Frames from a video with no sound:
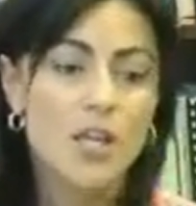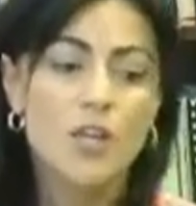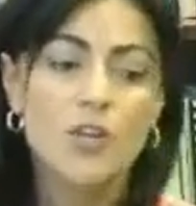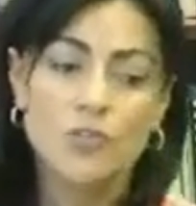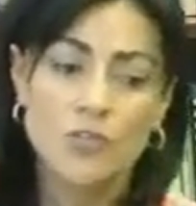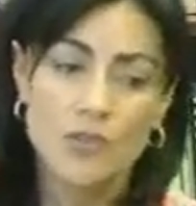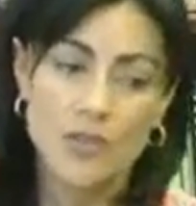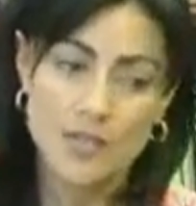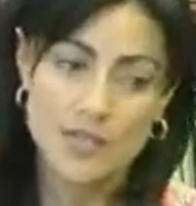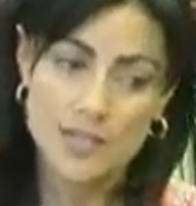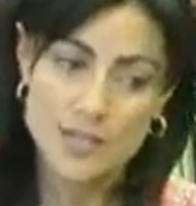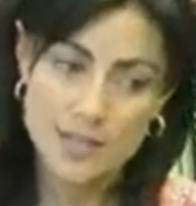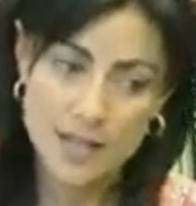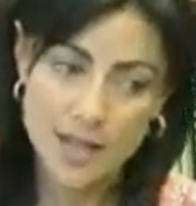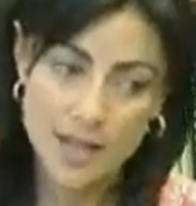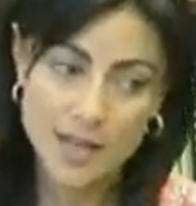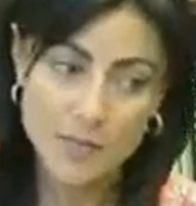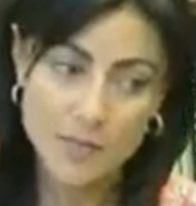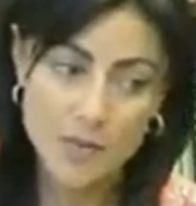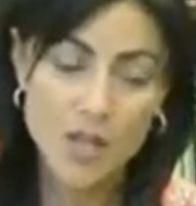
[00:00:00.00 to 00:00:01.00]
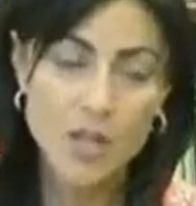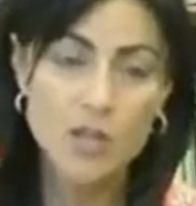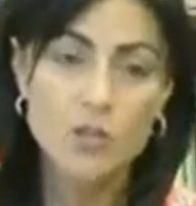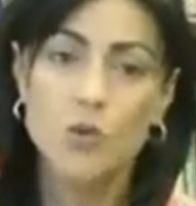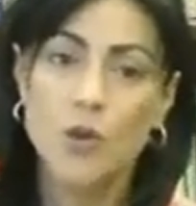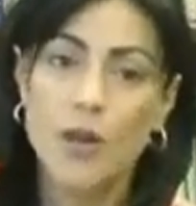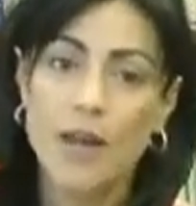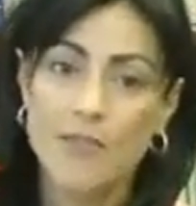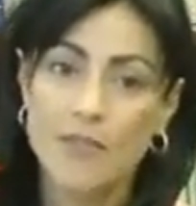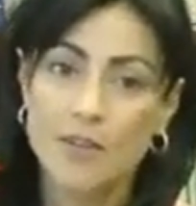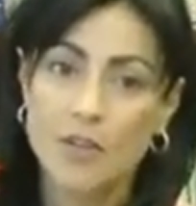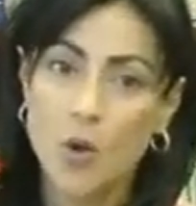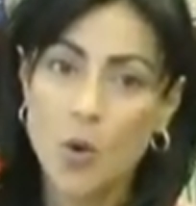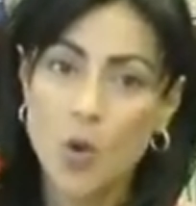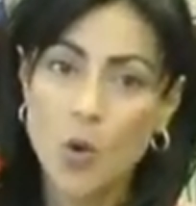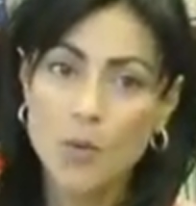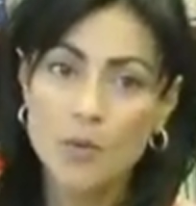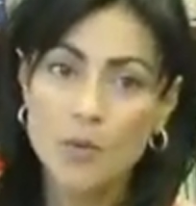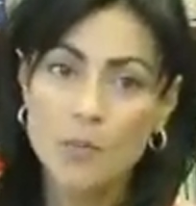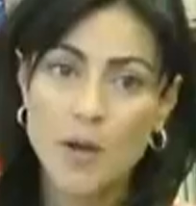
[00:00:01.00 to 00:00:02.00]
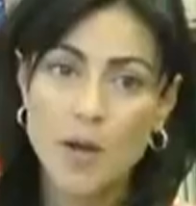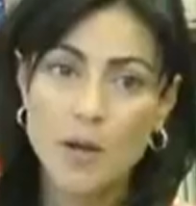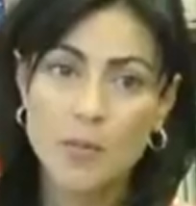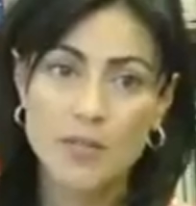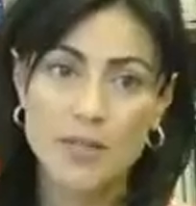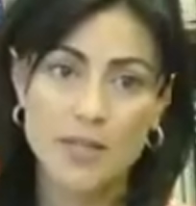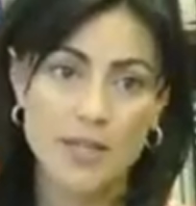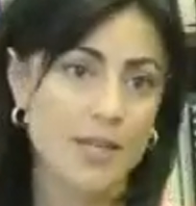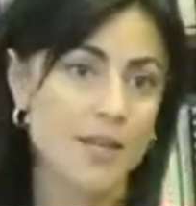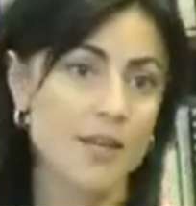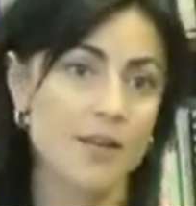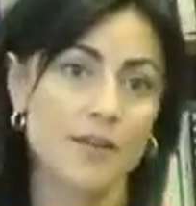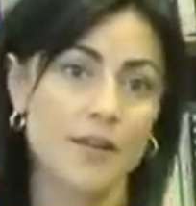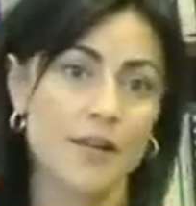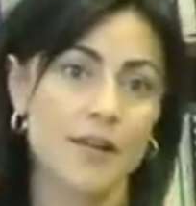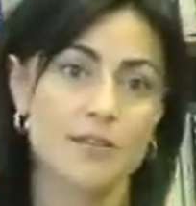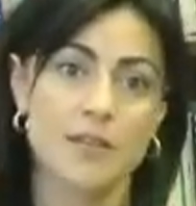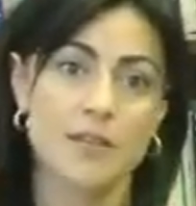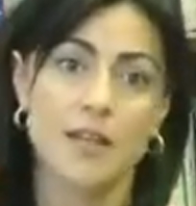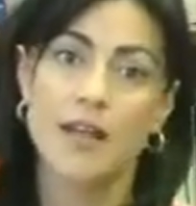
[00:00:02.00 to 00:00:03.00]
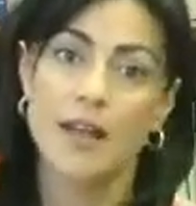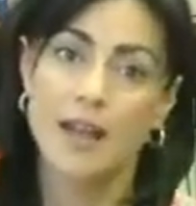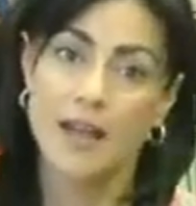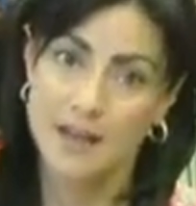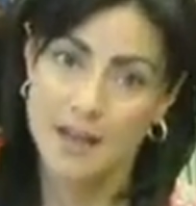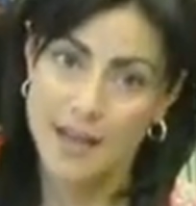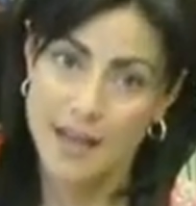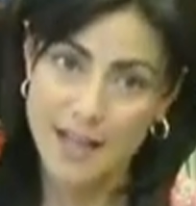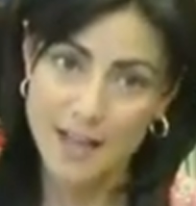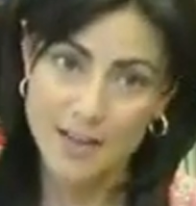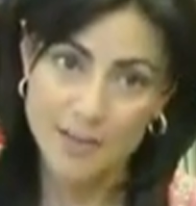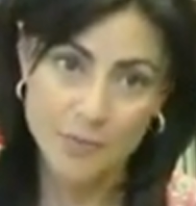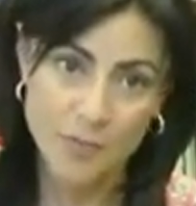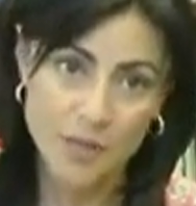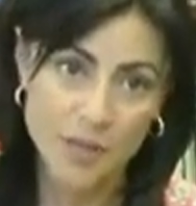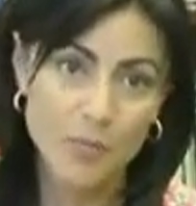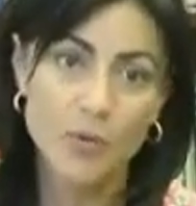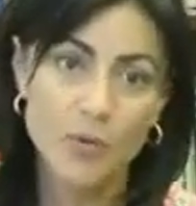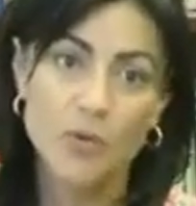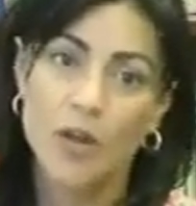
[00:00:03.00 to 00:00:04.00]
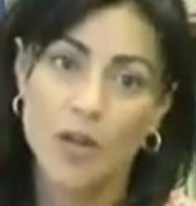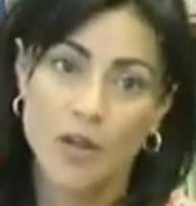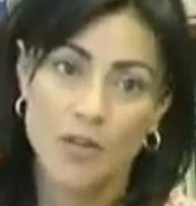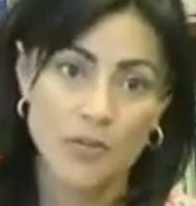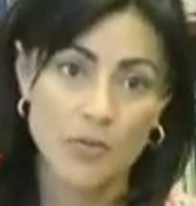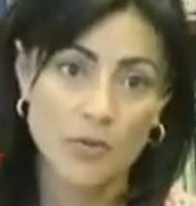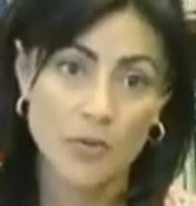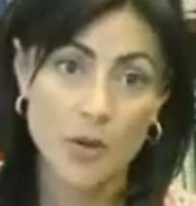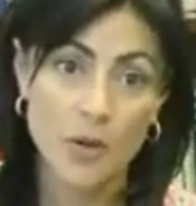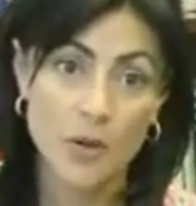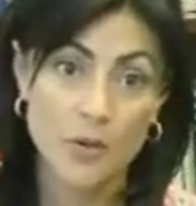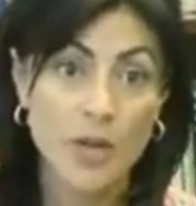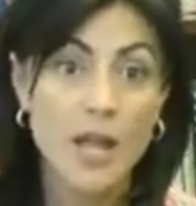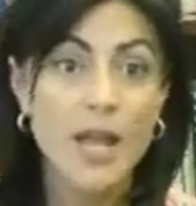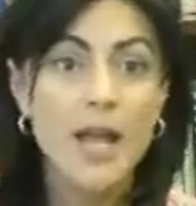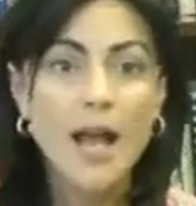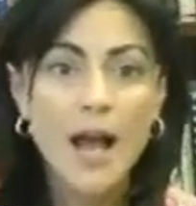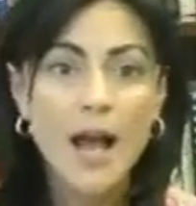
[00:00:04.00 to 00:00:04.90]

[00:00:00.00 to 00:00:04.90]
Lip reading: So it's time to have an open public hearings and have people under oath.